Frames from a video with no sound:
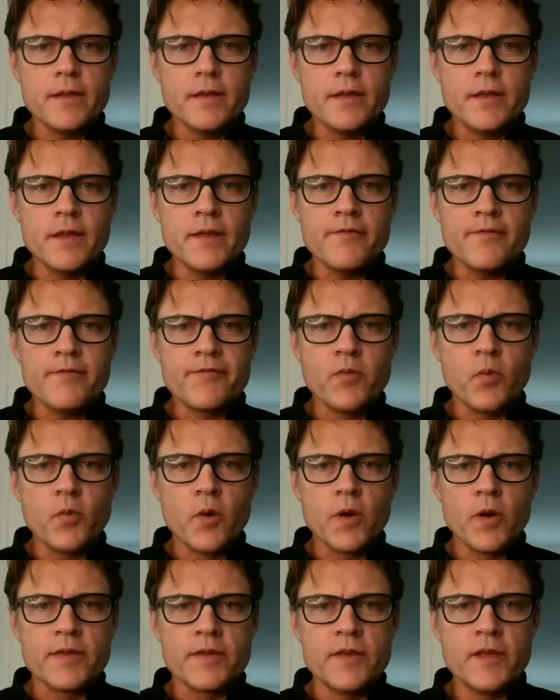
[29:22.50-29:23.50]
if the
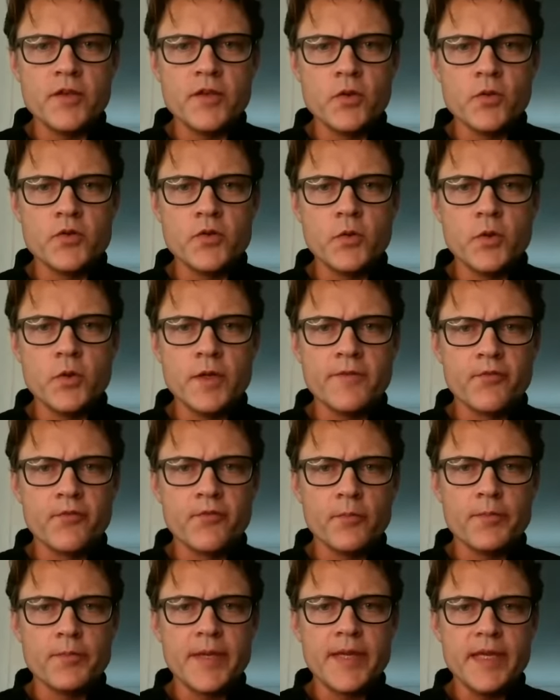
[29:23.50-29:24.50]
work that you're doing for
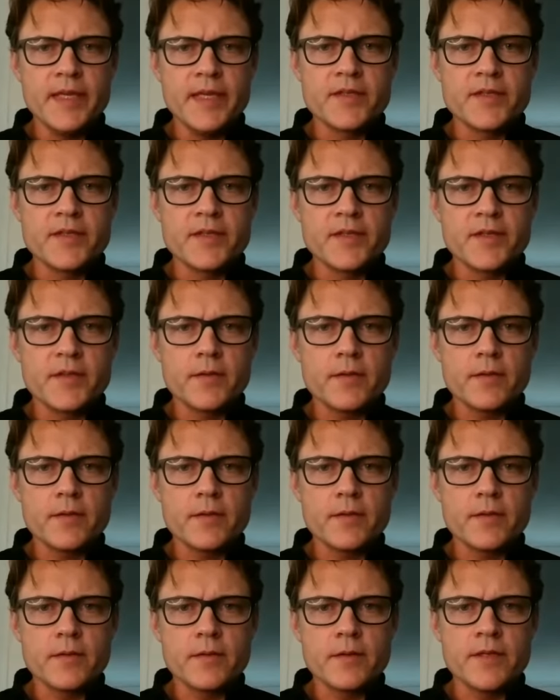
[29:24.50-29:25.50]
peace
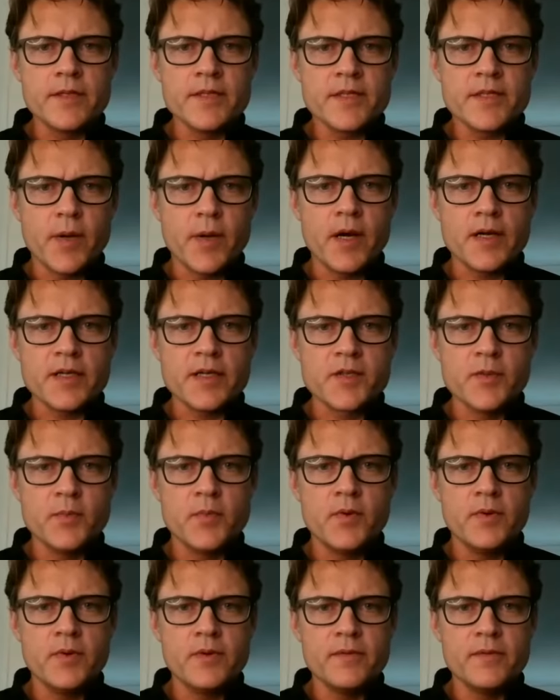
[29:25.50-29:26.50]
is
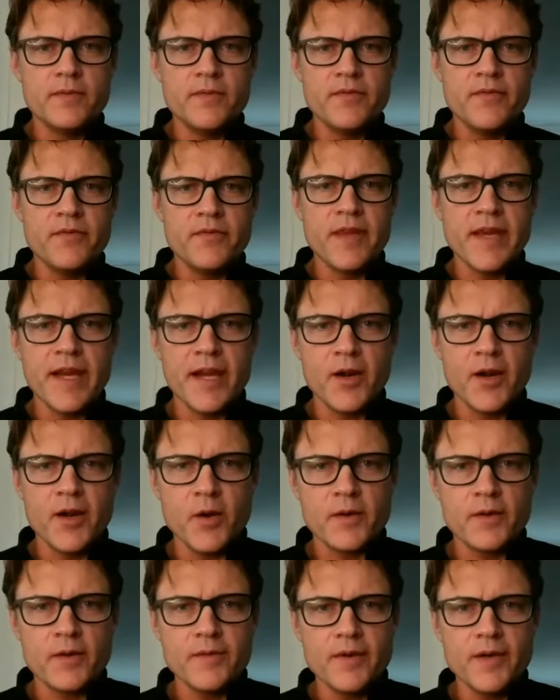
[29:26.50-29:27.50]
possible
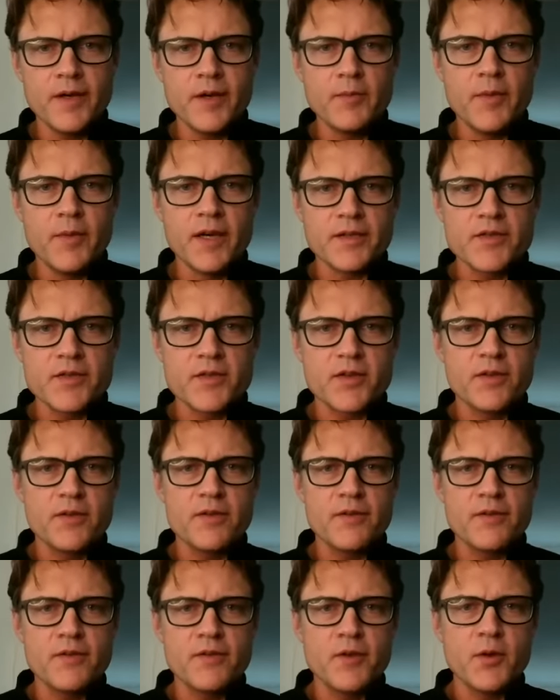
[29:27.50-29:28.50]
there amongst
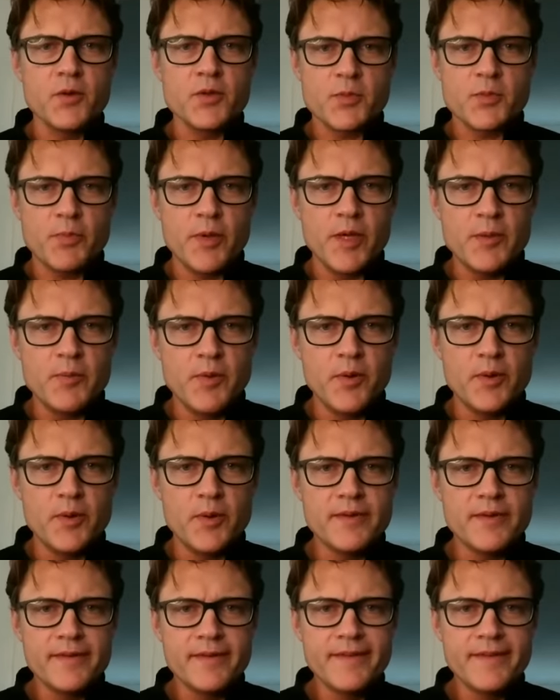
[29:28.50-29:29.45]
those people,